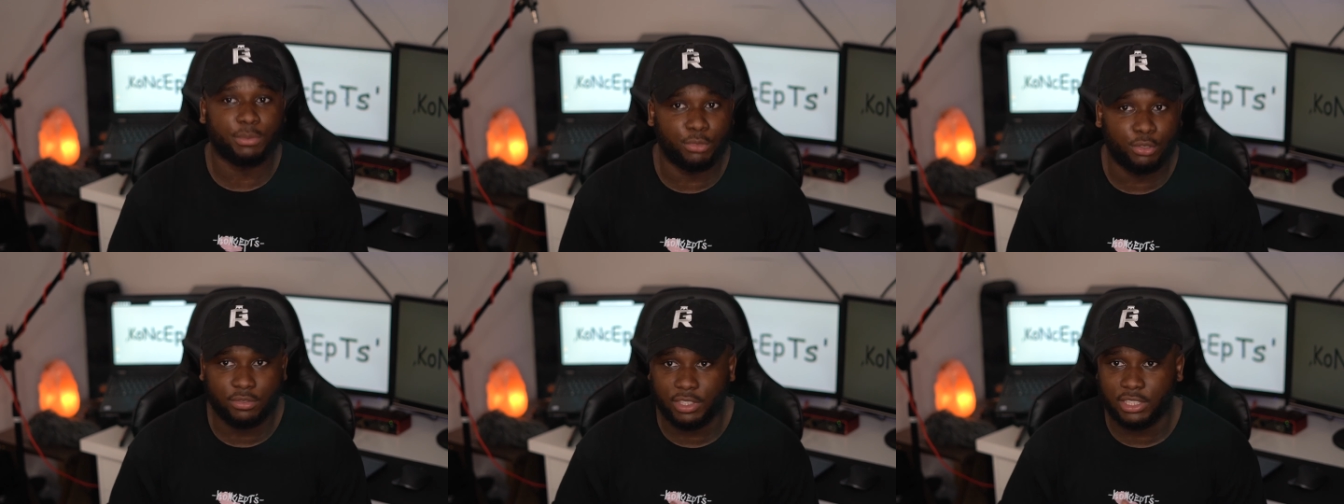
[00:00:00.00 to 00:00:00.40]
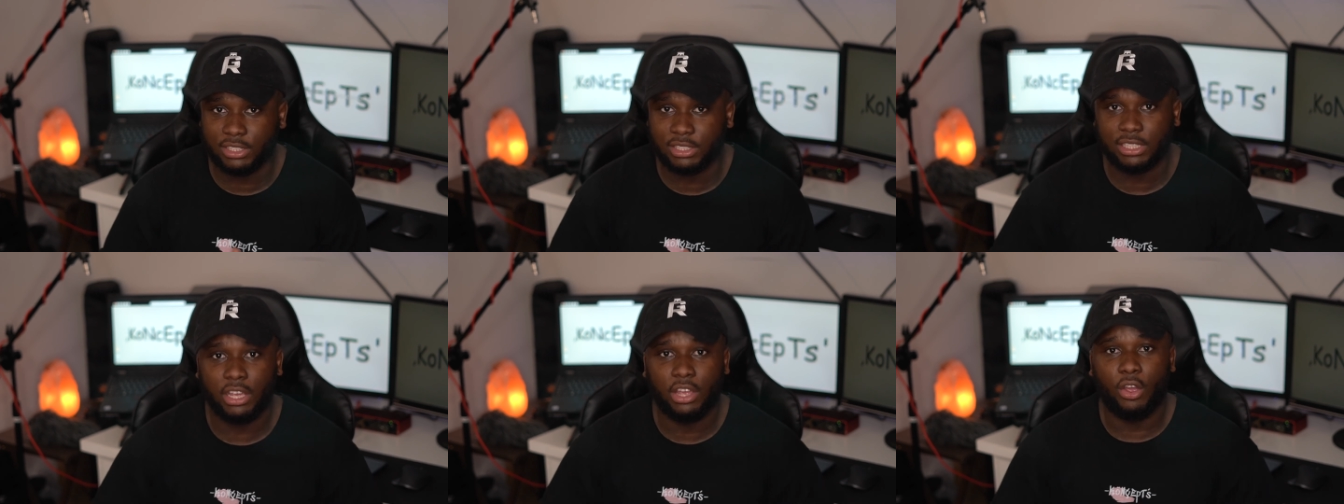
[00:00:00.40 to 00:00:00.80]

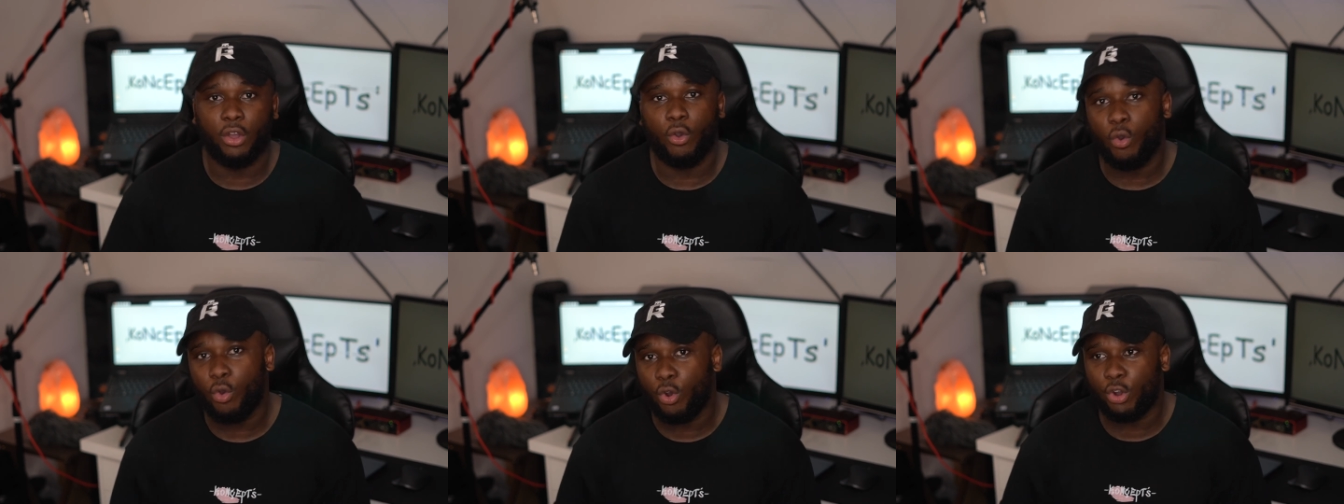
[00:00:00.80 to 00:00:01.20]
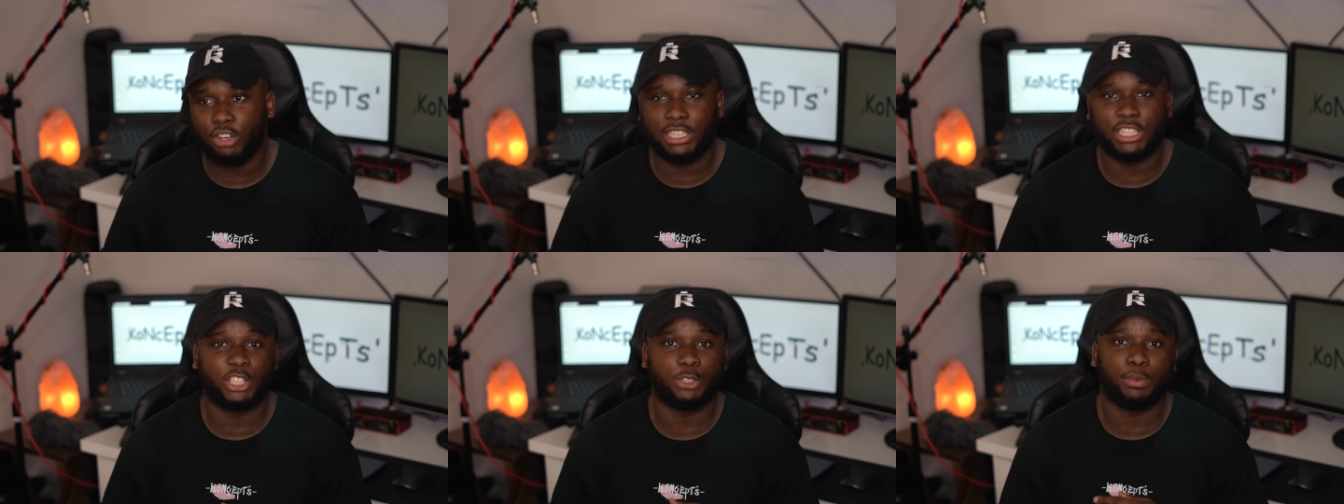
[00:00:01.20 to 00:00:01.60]
movies or
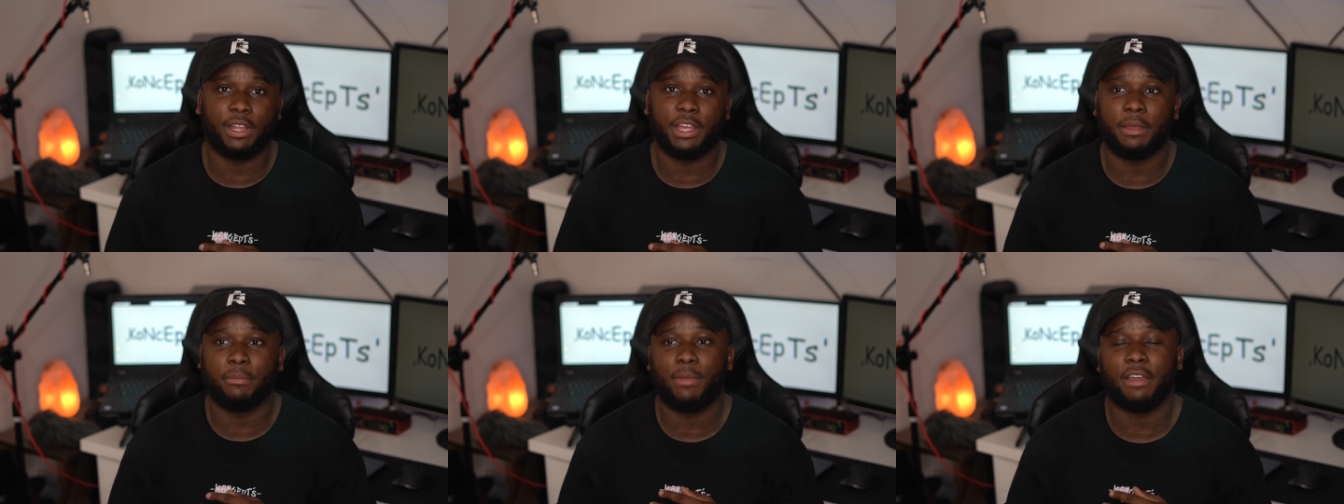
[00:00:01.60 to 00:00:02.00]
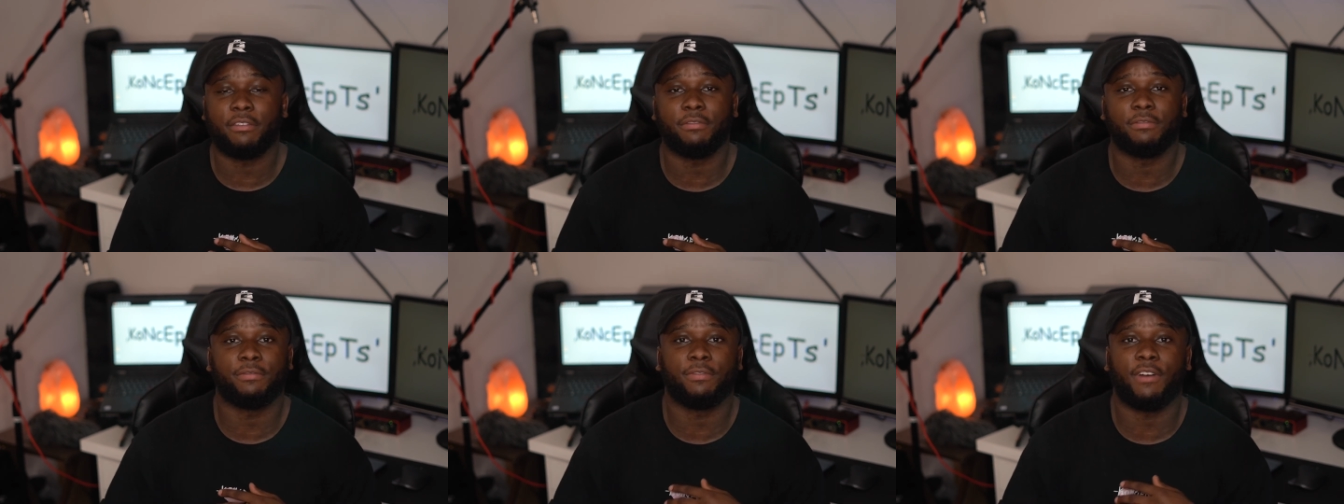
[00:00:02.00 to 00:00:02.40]
display my
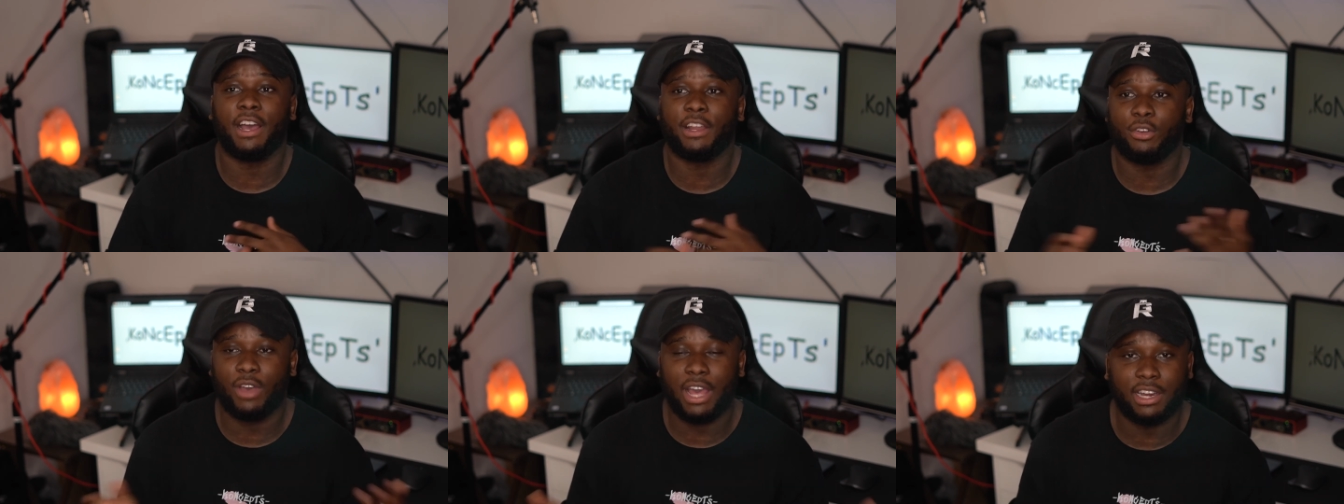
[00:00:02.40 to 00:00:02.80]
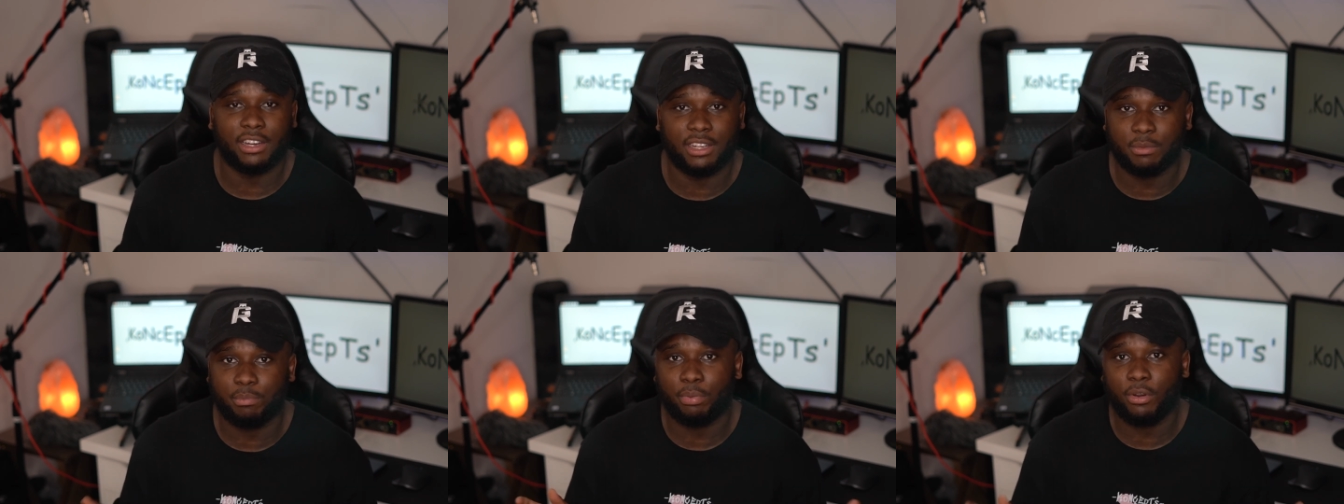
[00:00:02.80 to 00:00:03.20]
final
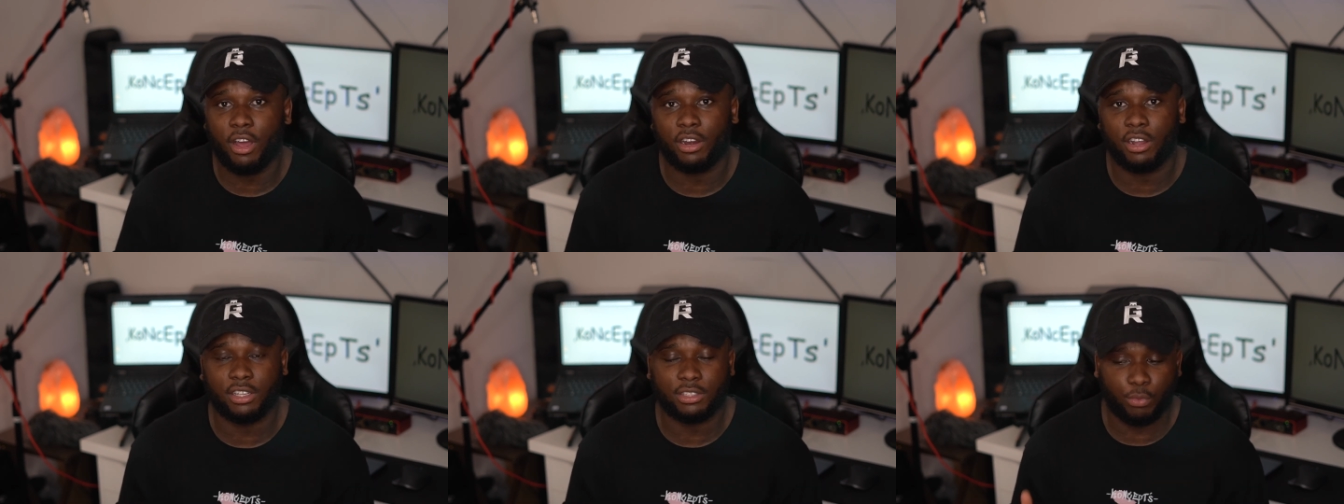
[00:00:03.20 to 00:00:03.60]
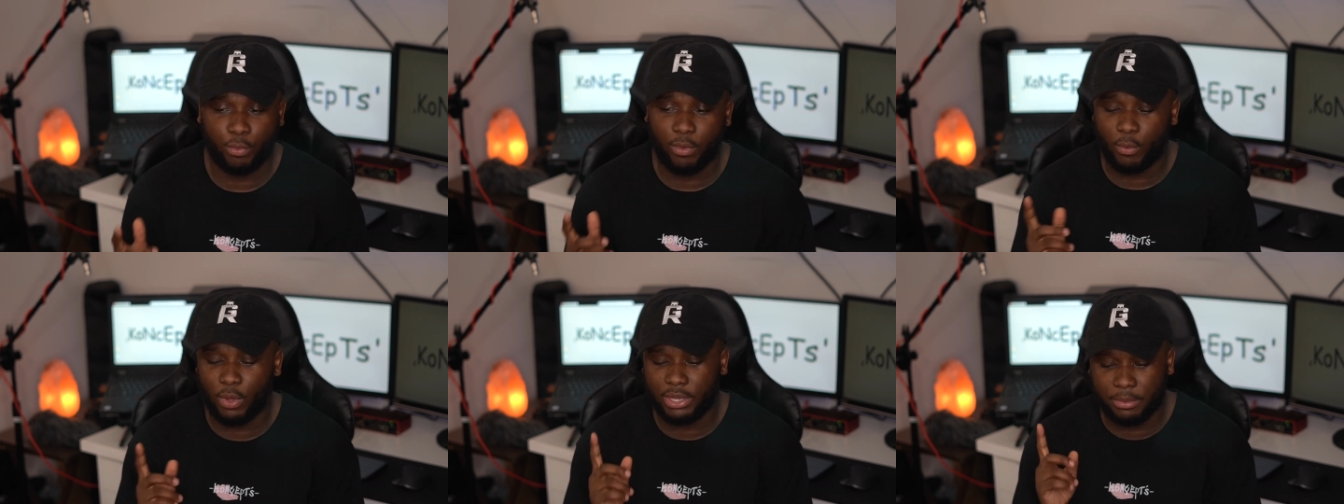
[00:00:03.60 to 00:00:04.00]
edited product,
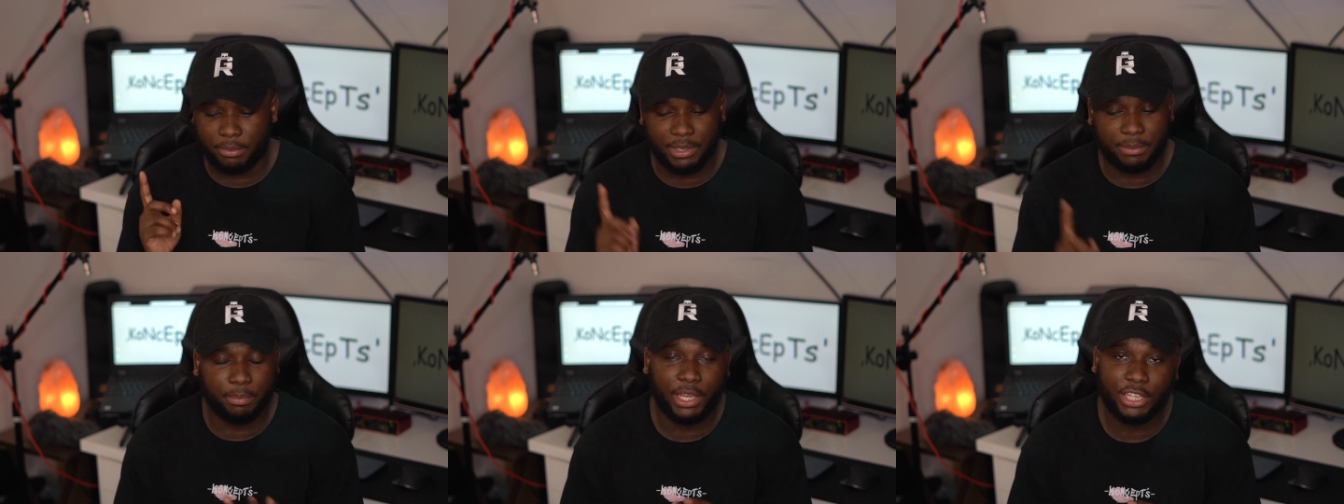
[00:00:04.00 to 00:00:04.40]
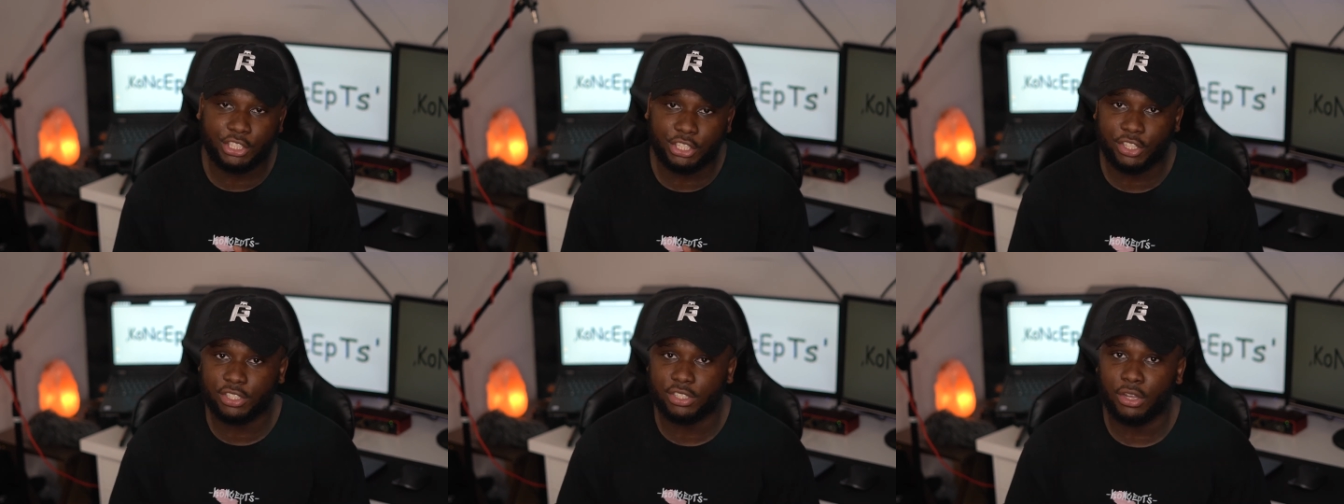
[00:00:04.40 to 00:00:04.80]
whether it be
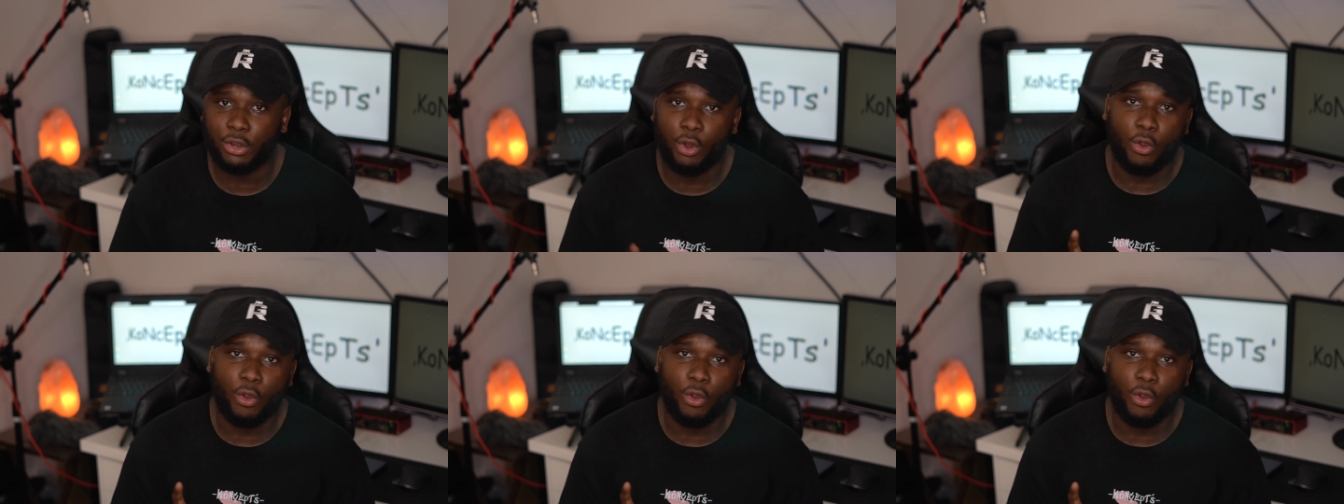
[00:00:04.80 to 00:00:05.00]
pictures